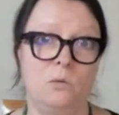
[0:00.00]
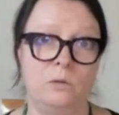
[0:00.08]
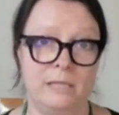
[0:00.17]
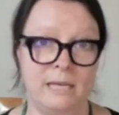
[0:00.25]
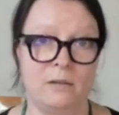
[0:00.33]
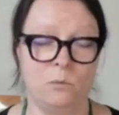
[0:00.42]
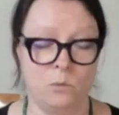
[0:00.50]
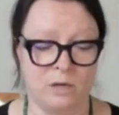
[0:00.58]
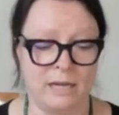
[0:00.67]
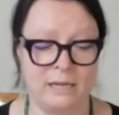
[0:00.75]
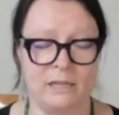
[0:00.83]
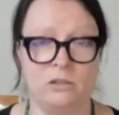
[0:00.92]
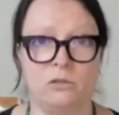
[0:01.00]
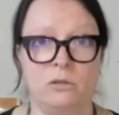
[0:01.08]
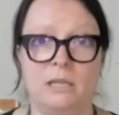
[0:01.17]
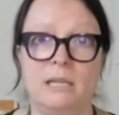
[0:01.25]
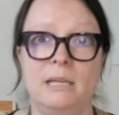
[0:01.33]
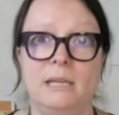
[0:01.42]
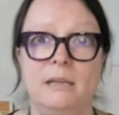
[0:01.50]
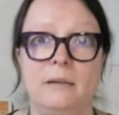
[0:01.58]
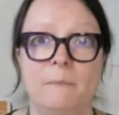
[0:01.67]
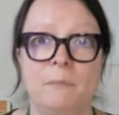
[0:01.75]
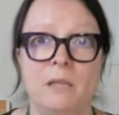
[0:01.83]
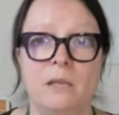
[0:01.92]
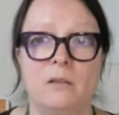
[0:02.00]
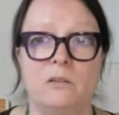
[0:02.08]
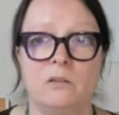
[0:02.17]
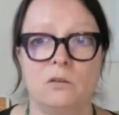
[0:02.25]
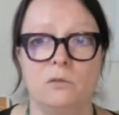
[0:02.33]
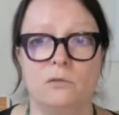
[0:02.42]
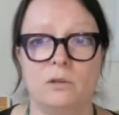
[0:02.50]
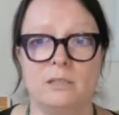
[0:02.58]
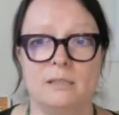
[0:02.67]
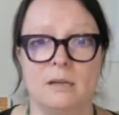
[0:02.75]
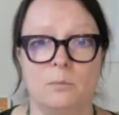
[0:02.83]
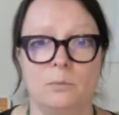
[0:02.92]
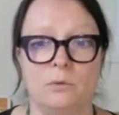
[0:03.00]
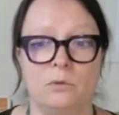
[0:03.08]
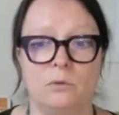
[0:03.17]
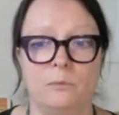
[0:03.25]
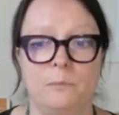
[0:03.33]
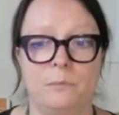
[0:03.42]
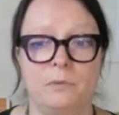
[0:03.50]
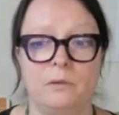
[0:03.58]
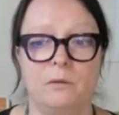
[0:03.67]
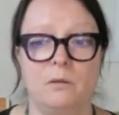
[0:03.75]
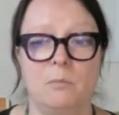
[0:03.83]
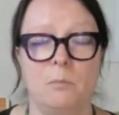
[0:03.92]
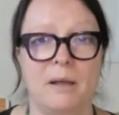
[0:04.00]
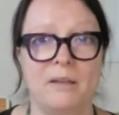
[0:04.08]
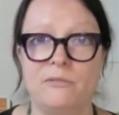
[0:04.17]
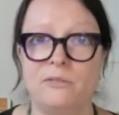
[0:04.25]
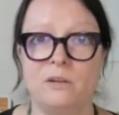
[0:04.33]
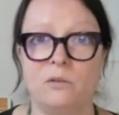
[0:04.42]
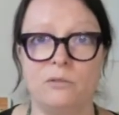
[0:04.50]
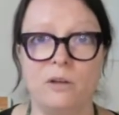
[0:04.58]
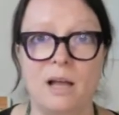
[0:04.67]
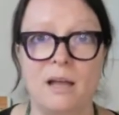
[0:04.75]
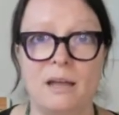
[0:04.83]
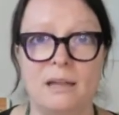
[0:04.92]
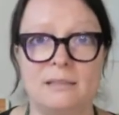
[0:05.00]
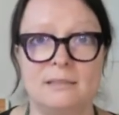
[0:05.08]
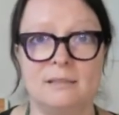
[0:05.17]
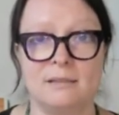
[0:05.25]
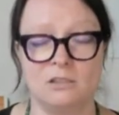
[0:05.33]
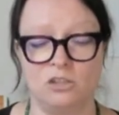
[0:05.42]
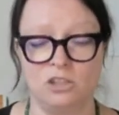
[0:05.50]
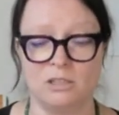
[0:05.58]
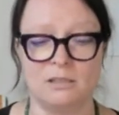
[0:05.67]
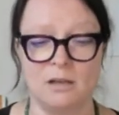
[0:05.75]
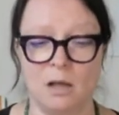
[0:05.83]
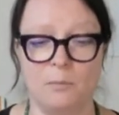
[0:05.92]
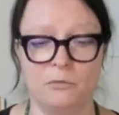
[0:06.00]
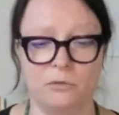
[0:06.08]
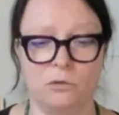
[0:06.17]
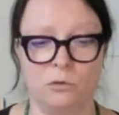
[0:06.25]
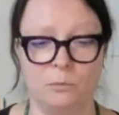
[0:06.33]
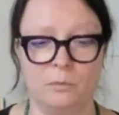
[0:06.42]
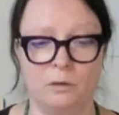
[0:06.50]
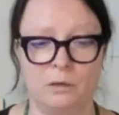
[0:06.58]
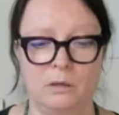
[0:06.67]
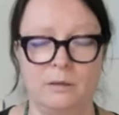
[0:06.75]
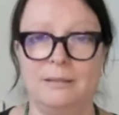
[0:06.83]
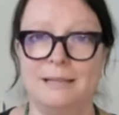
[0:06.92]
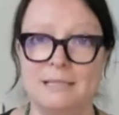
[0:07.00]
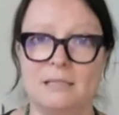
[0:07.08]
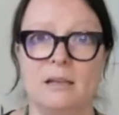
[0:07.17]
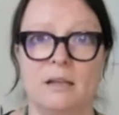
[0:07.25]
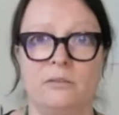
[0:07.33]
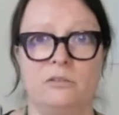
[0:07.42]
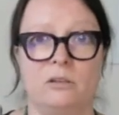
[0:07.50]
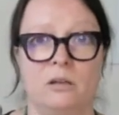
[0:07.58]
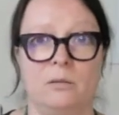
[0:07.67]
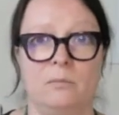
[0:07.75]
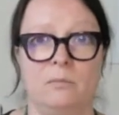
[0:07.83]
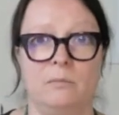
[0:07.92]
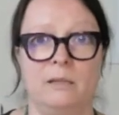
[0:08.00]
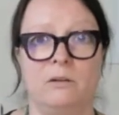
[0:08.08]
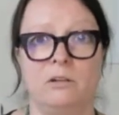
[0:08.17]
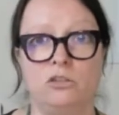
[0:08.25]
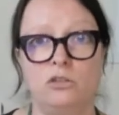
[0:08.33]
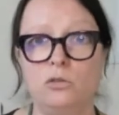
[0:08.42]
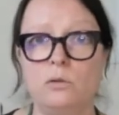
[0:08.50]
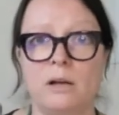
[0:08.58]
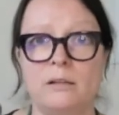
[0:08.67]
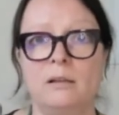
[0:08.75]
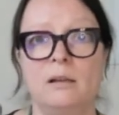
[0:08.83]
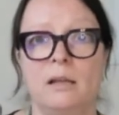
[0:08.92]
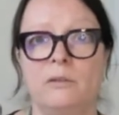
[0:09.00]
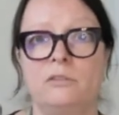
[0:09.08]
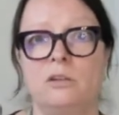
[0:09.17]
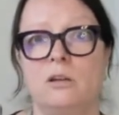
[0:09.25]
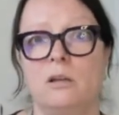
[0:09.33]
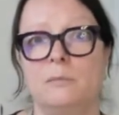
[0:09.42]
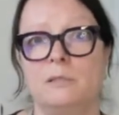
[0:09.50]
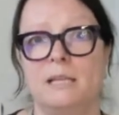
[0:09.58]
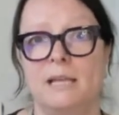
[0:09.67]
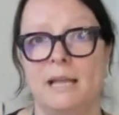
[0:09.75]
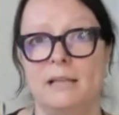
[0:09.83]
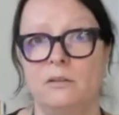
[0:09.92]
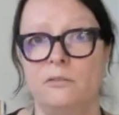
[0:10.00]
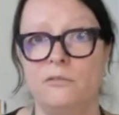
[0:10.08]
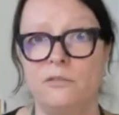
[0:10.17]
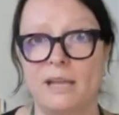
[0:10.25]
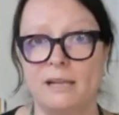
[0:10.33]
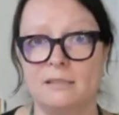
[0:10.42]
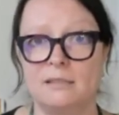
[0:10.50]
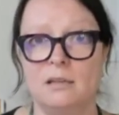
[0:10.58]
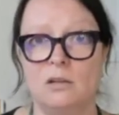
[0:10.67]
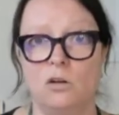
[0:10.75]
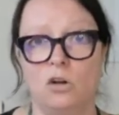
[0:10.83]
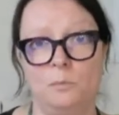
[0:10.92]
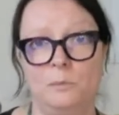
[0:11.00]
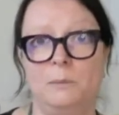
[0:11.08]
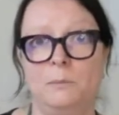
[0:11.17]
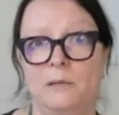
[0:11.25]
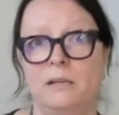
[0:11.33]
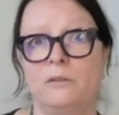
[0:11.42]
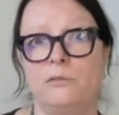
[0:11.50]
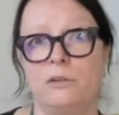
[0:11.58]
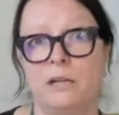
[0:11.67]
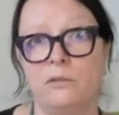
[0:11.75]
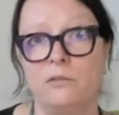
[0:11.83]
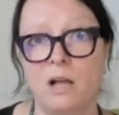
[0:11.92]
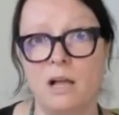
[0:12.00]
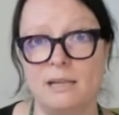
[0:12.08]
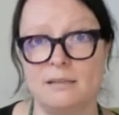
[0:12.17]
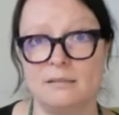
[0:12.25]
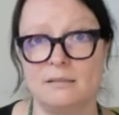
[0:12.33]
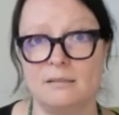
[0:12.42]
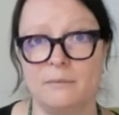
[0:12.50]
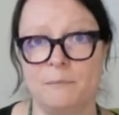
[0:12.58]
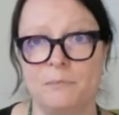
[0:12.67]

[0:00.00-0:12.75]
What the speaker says: what I can do here. So, for example, my fear of heights doesn't just come from this lifetime. There are two other lifetimes that had an effect on me being afraid of heights.